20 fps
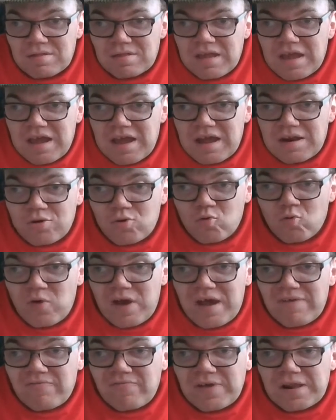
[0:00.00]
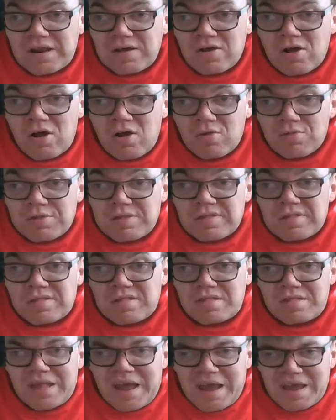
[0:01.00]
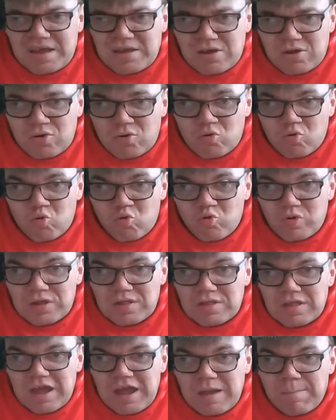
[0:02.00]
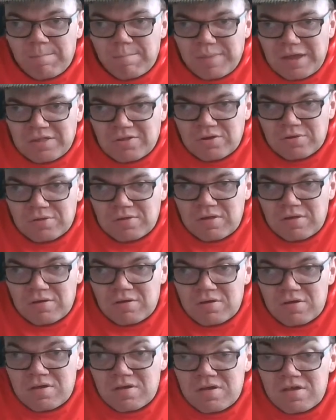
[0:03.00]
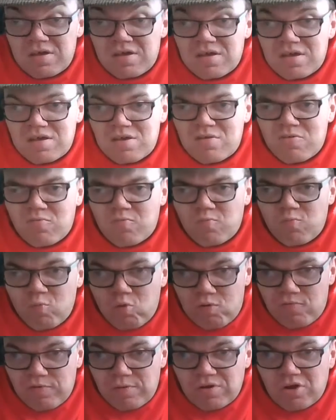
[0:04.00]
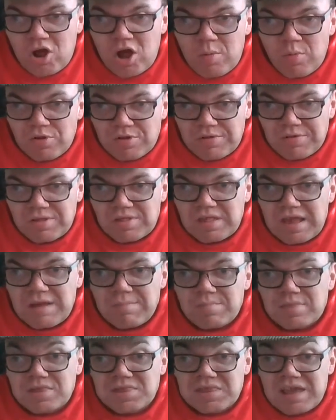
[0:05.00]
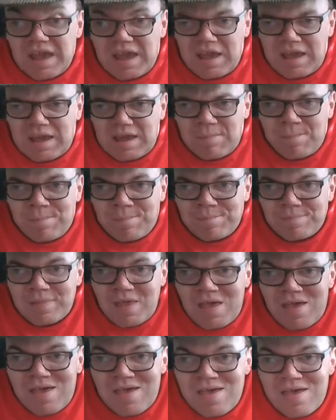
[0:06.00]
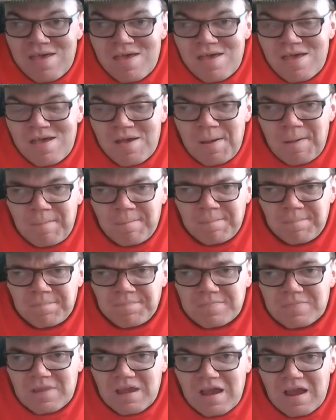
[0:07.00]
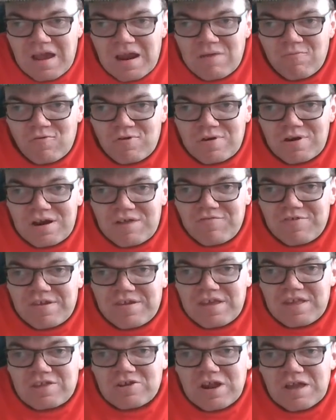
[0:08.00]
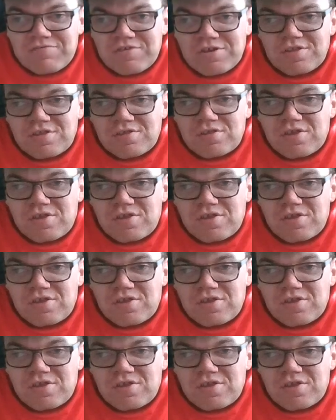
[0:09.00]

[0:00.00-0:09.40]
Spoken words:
The new villain called Psyche, who is based on the one from the comics with the same name. And I wonder if he's got the